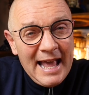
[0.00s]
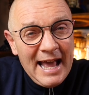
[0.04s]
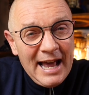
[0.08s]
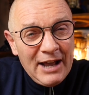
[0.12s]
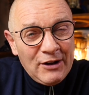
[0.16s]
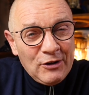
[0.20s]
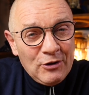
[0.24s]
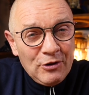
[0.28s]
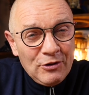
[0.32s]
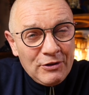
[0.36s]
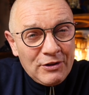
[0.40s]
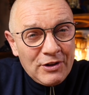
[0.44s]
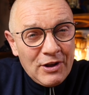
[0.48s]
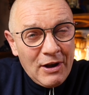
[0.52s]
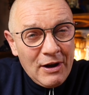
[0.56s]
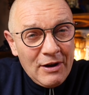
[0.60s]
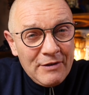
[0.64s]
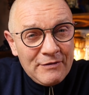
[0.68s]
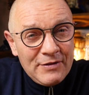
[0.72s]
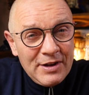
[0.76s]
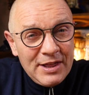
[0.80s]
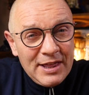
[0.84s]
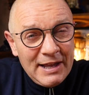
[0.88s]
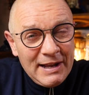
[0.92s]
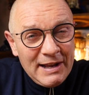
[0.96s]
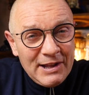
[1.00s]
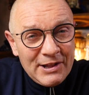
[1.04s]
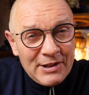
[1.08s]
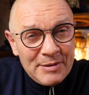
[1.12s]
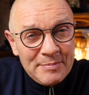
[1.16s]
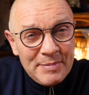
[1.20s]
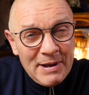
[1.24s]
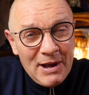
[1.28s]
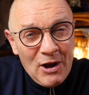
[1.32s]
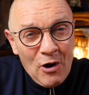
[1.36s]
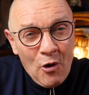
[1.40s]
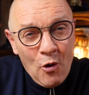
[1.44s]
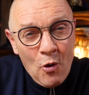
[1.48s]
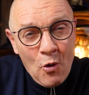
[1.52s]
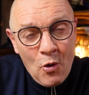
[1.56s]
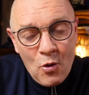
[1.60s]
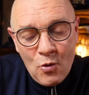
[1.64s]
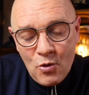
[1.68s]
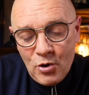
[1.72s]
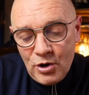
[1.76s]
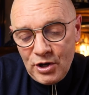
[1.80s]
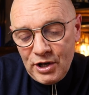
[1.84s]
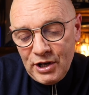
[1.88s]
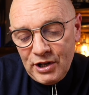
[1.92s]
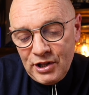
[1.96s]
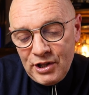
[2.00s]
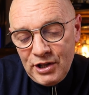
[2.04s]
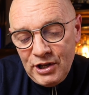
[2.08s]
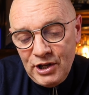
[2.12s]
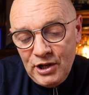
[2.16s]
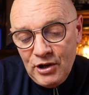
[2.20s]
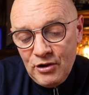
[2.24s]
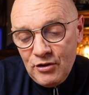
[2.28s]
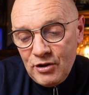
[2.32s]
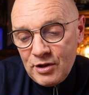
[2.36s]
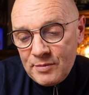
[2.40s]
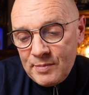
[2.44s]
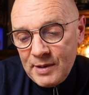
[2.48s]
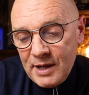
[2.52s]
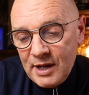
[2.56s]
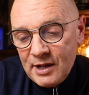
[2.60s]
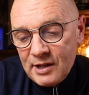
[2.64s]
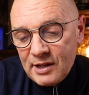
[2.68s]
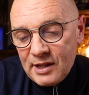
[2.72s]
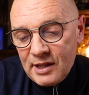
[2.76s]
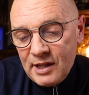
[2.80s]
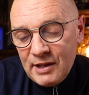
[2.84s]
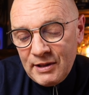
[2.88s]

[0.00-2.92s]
And also, if you think it's a bit awkward to use because of the